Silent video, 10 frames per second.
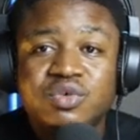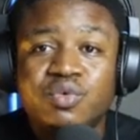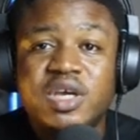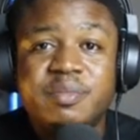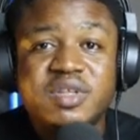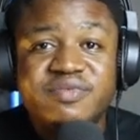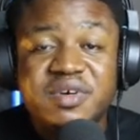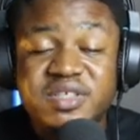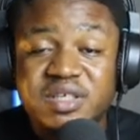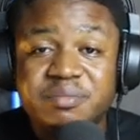You keep it
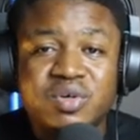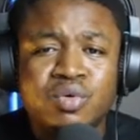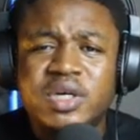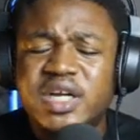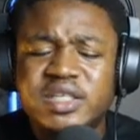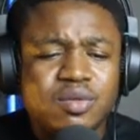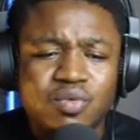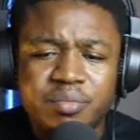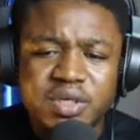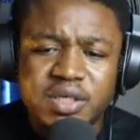very simple, nothing
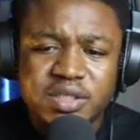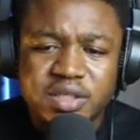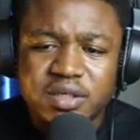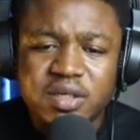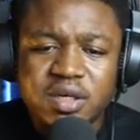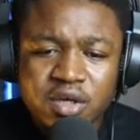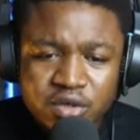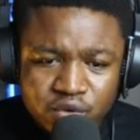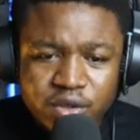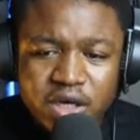complicated.
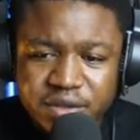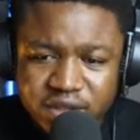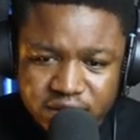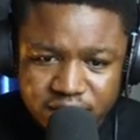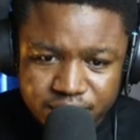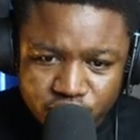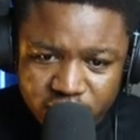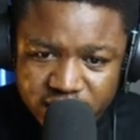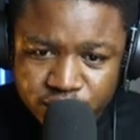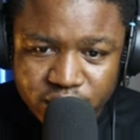So here is it.
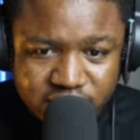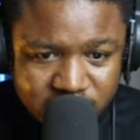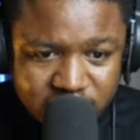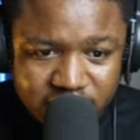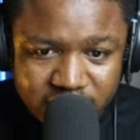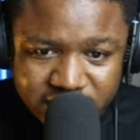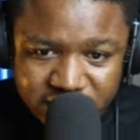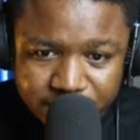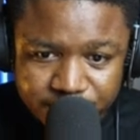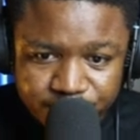As you can see, there are
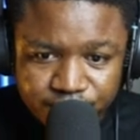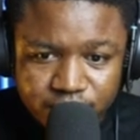some